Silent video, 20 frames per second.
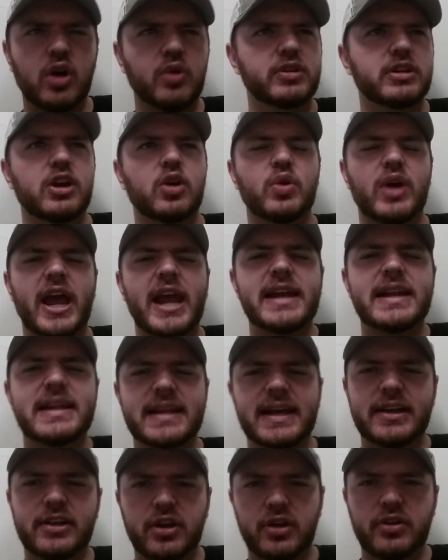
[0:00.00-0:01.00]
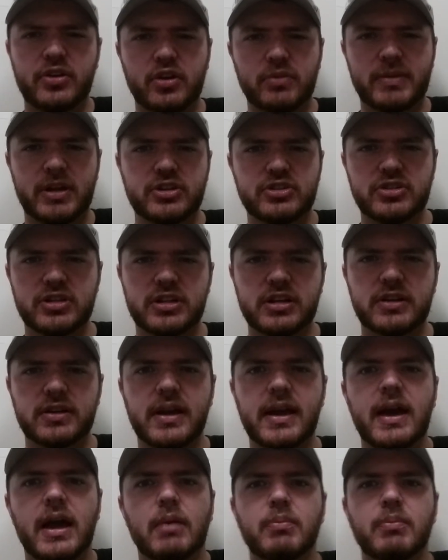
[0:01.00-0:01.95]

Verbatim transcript: only owe 8900 on my truck,